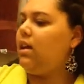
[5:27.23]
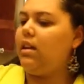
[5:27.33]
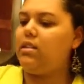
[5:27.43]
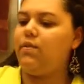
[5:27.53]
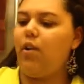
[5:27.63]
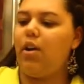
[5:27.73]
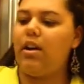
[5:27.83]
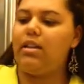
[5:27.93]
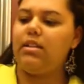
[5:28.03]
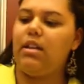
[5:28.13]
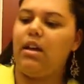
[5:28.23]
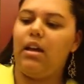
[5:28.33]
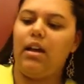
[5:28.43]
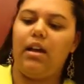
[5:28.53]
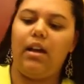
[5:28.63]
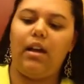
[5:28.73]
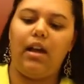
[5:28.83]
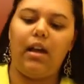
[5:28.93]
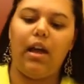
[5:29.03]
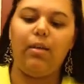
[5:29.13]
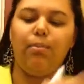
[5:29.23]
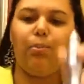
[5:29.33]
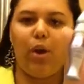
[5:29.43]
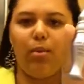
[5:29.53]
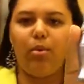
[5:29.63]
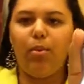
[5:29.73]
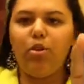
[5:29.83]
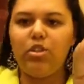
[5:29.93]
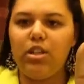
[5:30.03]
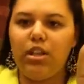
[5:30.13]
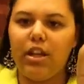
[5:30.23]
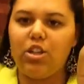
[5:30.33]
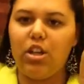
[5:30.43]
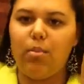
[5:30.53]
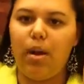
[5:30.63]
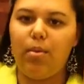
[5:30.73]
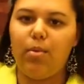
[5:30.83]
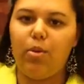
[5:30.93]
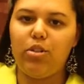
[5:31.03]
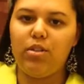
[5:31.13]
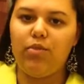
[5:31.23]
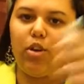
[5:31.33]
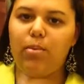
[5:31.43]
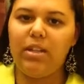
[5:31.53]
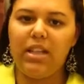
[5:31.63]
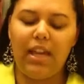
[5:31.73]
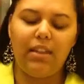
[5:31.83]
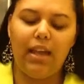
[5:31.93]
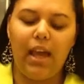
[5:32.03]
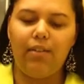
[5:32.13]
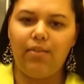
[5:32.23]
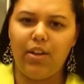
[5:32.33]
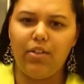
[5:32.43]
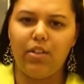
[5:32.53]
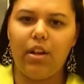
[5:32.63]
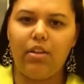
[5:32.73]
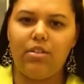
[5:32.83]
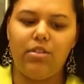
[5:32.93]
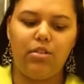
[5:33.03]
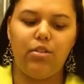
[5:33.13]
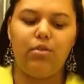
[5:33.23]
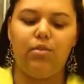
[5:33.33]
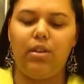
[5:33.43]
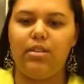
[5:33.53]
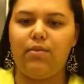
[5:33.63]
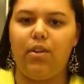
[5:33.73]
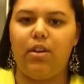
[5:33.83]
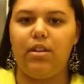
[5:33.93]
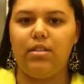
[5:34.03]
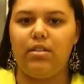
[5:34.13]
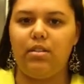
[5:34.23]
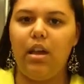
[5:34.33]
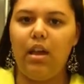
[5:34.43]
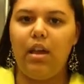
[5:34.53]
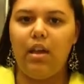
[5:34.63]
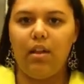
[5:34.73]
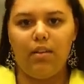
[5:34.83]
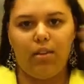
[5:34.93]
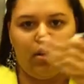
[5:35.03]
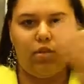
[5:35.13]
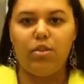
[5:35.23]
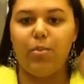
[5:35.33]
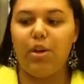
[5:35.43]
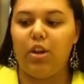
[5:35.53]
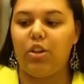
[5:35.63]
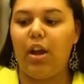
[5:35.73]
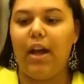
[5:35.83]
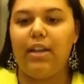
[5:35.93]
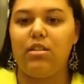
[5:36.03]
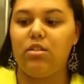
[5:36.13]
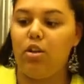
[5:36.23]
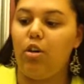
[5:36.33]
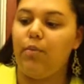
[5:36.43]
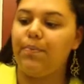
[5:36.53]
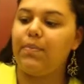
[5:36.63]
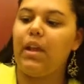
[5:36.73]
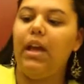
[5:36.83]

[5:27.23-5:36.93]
as far as the eyeshadow primer potion for Urban Decay, they have other colors too, as far as, you know, to put on your eyes. So